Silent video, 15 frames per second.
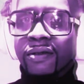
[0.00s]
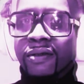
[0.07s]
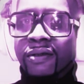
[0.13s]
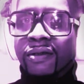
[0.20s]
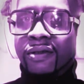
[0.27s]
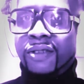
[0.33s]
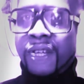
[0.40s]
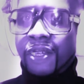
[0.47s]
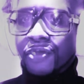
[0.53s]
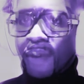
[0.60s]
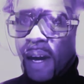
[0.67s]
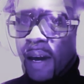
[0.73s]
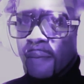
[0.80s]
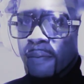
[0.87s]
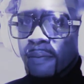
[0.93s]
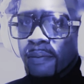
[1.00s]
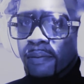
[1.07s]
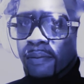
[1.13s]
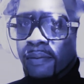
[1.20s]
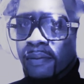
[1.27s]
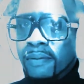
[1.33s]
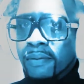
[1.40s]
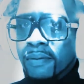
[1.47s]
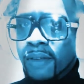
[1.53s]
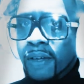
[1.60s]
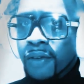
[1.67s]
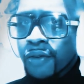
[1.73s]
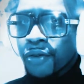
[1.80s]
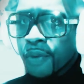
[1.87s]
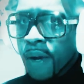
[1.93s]
They dropped a
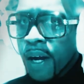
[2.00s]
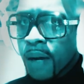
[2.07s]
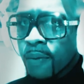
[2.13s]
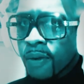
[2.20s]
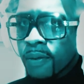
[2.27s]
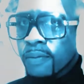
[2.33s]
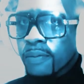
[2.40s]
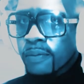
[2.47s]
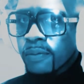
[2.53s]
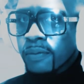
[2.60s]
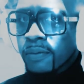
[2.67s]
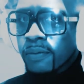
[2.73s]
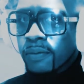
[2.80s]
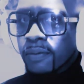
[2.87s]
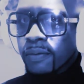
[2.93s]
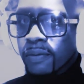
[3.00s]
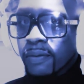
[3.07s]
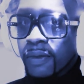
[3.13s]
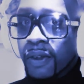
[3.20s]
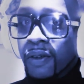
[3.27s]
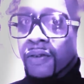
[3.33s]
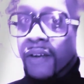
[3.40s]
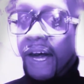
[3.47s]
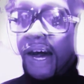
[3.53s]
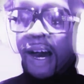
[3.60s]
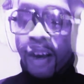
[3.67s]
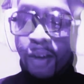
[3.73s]
new album. Now,